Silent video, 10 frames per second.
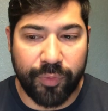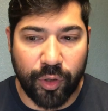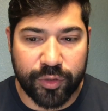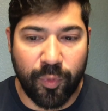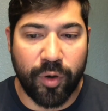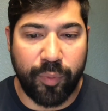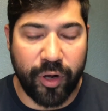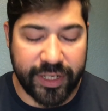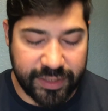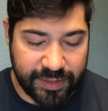Those more
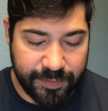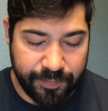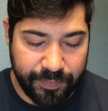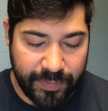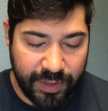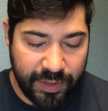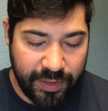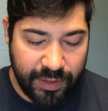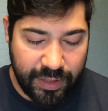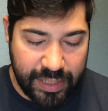points.
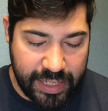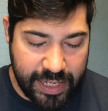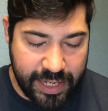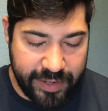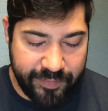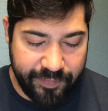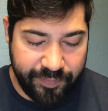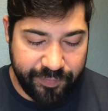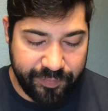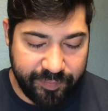Now,
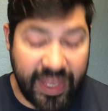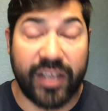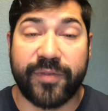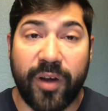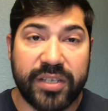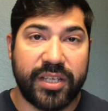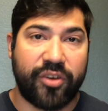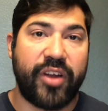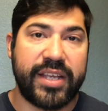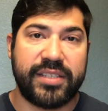as far as the
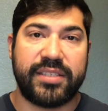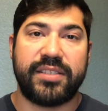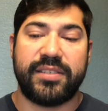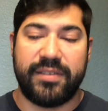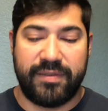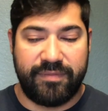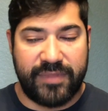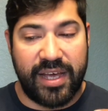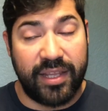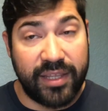crates,
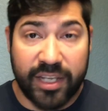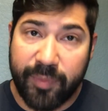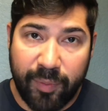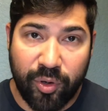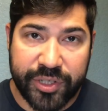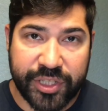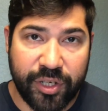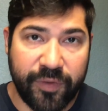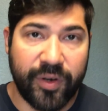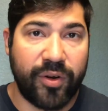a little bit more
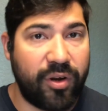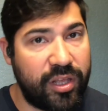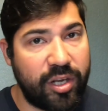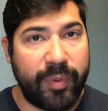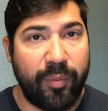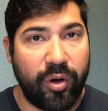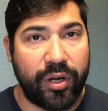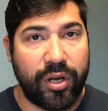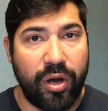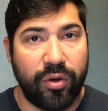silver or a little bit more
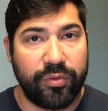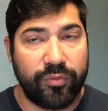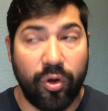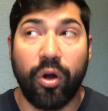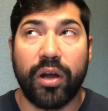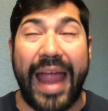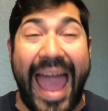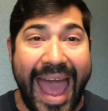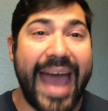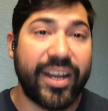gold, or
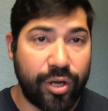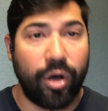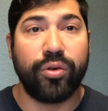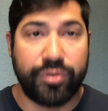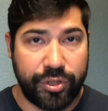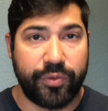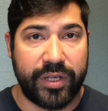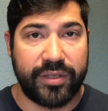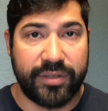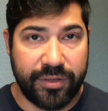add gold to
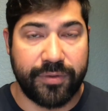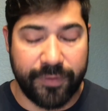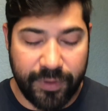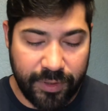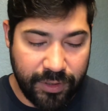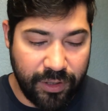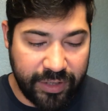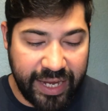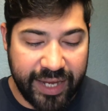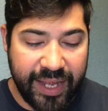it too.
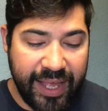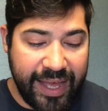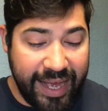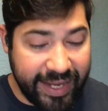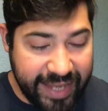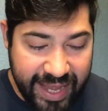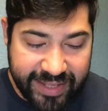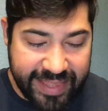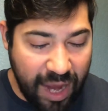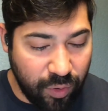Okay.
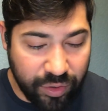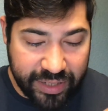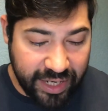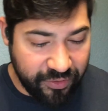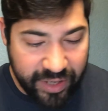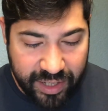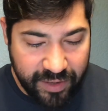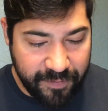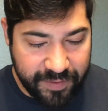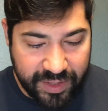Again, that will get rid
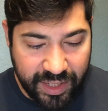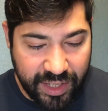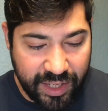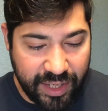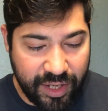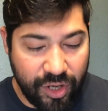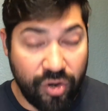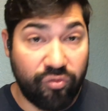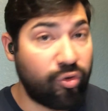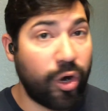of the
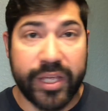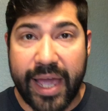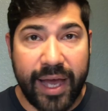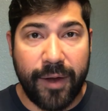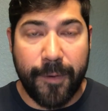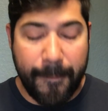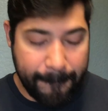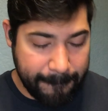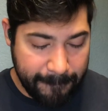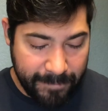Royale.